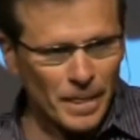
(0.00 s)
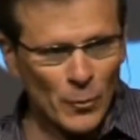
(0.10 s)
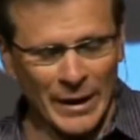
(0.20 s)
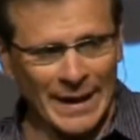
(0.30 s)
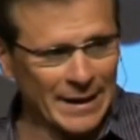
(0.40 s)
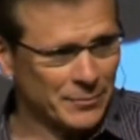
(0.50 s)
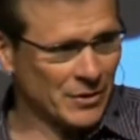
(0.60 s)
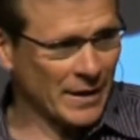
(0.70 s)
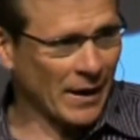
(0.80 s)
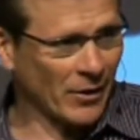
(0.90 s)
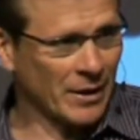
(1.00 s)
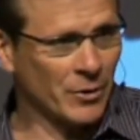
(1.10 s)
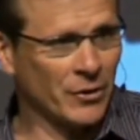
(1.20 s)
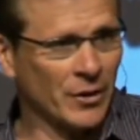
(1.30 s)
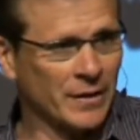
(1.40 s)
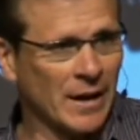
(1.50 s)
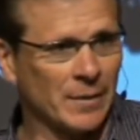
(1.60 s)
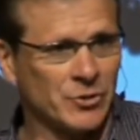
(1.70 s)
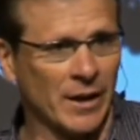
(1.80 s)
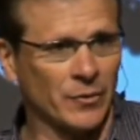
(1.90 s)
We got up to the area we thought the
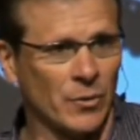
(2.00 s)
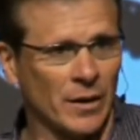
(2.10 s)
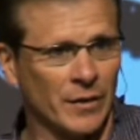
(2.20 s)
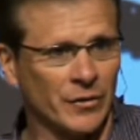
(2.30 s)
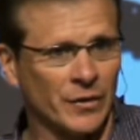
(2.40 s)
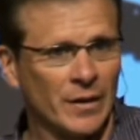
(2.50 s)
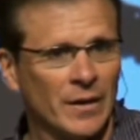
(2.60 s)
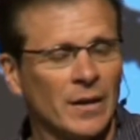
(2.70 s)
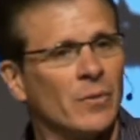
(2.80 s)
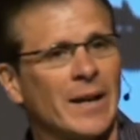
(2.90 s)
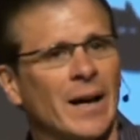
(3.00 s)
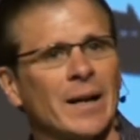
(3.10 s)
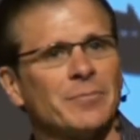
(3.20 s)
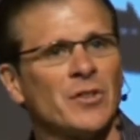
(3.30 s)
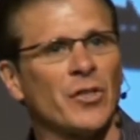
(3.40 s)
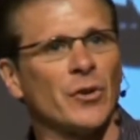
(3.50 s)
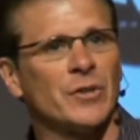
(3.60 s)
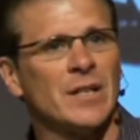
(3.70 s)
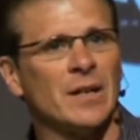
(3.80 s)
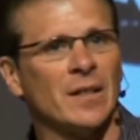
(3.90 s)
object was. We got up to
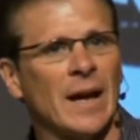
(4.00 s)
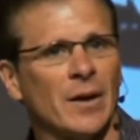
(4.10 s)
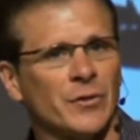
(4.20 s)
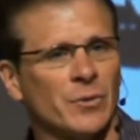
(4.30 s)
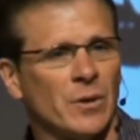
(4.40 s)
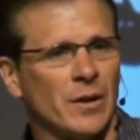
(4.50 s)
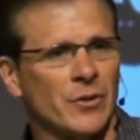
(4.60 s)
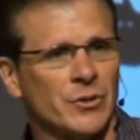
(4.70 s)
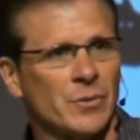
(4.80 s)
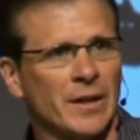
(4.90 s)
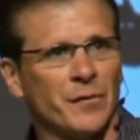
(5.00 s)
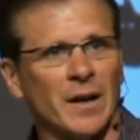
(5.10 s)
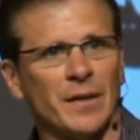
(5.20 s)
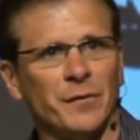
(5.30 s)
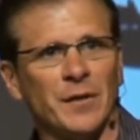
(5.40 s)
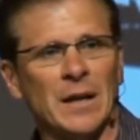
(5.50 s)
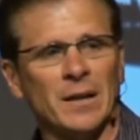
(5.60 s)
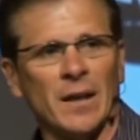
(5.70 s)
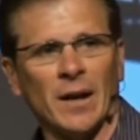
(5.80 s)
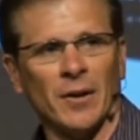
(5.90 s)
13,125 feet.
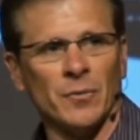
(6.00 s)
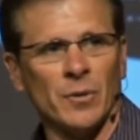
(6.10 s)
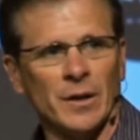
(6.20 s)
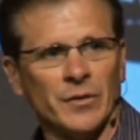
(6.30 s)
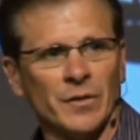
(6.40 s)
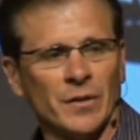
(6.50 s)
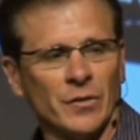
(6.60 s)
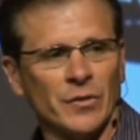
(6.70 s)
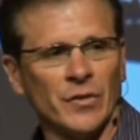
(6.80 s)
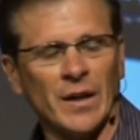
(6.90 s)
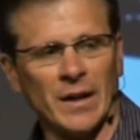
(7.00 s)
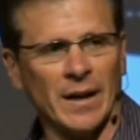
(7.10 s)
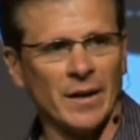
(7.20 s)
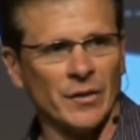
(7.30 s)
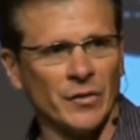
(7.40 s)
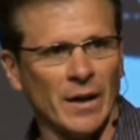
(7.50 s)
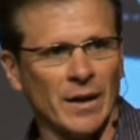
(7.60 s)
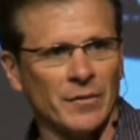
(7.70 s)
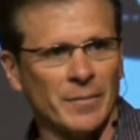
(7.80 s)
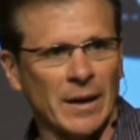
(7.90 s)
There it was, and this sticking out of the side
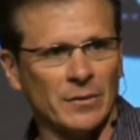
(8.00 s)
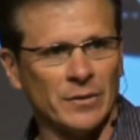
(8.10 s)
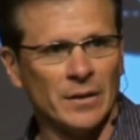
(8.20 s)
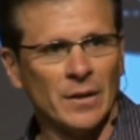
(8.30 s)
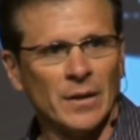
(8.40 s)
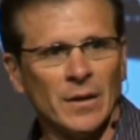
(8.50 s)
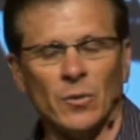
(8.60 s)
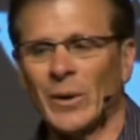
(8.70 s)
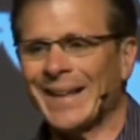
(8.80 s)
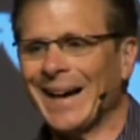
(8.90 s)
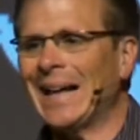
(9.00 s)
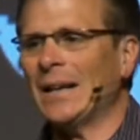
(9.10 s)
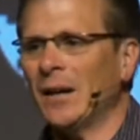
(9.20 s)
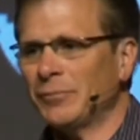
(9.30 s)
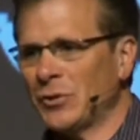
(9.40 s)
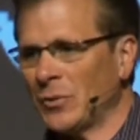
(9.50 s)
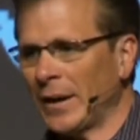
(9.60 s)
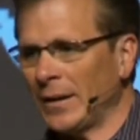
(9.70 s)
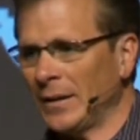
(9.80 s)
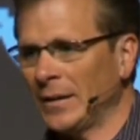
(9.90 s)
of a mountain. We got up to
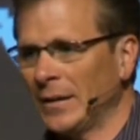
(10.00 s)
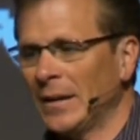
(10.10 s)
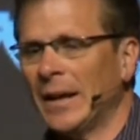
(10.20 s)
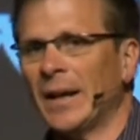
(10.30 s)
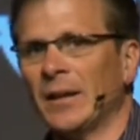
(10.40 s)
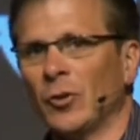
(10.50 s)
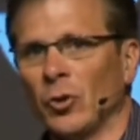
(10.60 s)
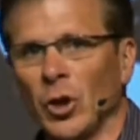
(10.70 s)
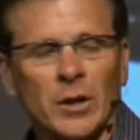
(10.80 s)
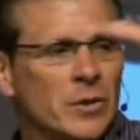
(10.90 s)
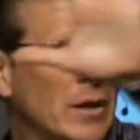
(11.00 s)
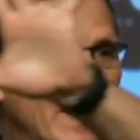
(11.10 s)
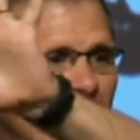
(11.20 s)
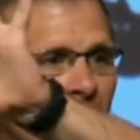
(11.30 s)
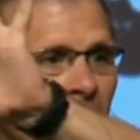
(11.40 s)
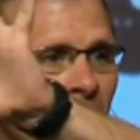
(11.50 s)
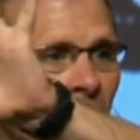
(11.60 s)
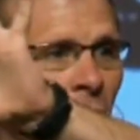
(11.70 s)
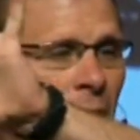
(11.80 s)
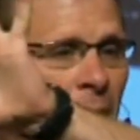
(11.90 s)
it. It looked like it
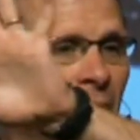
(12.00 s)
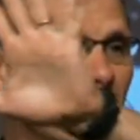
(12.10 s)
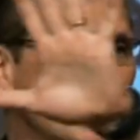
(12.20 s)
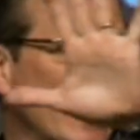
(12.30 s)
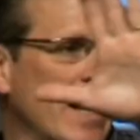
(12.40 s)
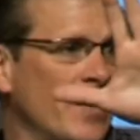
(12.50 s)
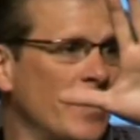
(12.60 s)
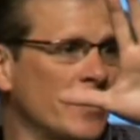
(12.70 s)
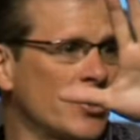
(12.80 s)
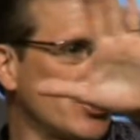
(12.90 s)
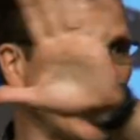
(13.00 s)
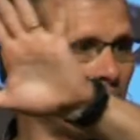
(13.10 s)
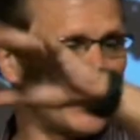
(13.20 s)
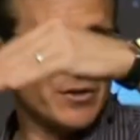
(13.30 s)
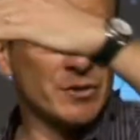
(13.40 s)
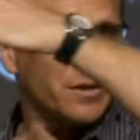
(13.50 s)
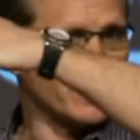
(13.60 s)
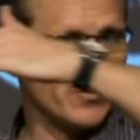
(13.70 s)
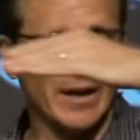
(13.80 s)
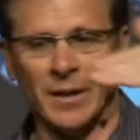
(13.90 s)
could have been the side of a ship because of the
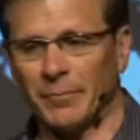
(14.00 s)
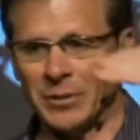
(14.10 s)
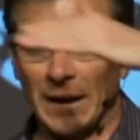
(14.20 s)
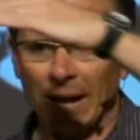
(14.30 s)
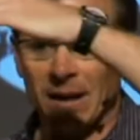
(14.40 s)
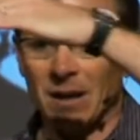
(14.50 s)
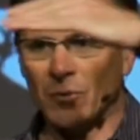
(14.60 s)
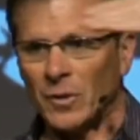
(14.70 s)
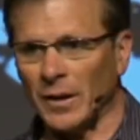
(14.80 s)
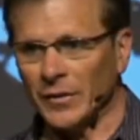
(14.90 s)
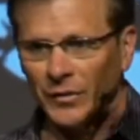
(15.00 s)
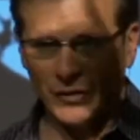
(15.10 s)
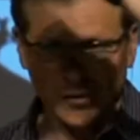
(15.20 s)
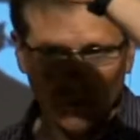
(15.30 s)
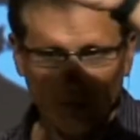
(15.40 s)
way the planking was